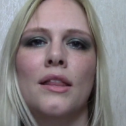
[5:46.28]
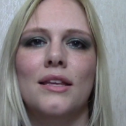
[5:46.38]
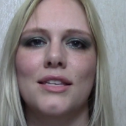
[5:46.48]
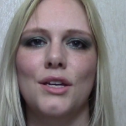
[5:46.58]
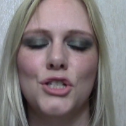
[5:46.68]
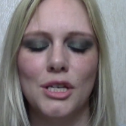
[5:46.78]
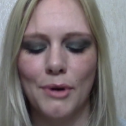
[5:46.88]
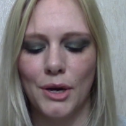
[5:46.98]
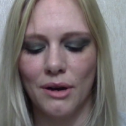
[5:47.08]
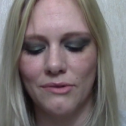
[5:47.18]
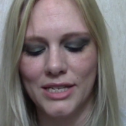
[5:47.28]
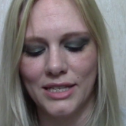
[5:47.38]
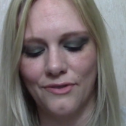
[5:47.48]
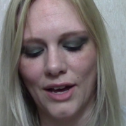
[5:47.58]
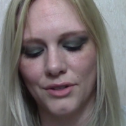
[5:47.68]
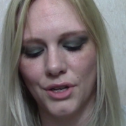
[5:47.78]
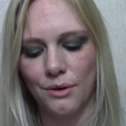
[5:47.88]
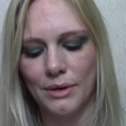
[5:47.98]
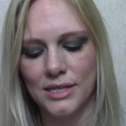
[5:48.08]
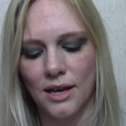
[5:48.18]
there's a YouTuber who I recently found
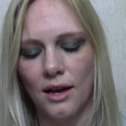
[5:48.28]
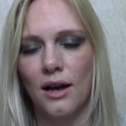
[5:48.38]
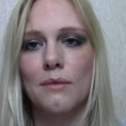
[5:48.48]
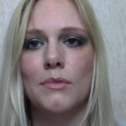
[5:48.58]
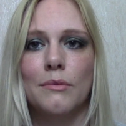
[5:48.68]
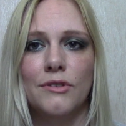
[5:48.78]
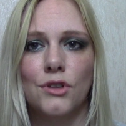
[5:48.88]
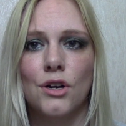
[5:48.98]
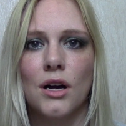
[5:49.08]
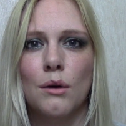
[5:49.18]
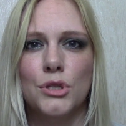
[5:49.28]
who is a mummy vlogger,